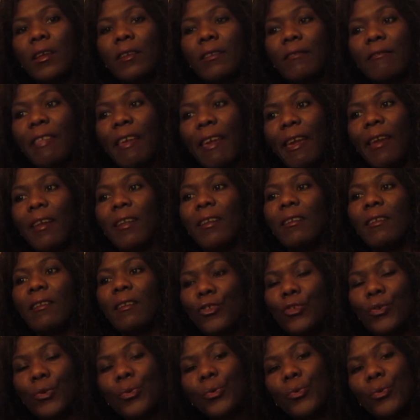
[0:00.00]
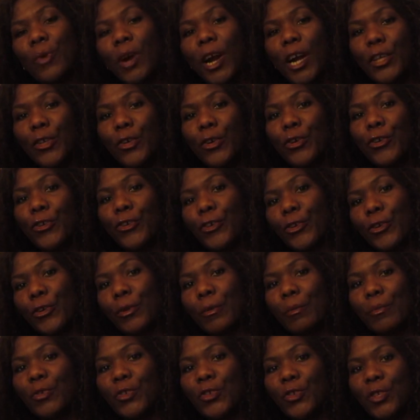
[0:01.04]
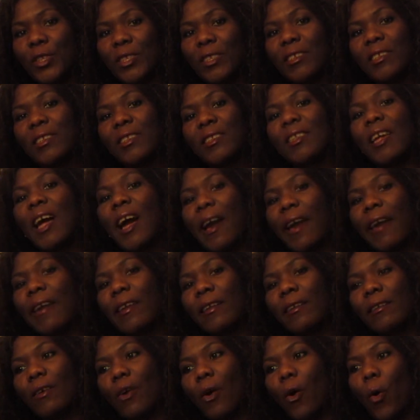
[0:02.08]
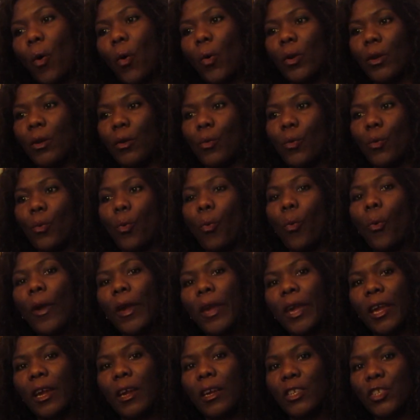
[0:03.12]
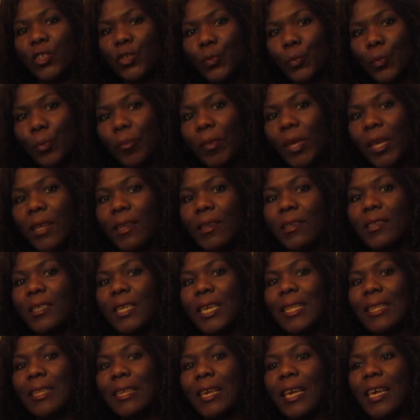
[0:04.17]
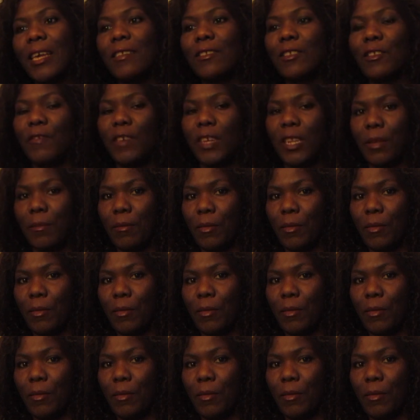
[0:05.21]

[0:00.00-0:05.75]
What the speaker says: then you and your group should decide on where to meet in case of an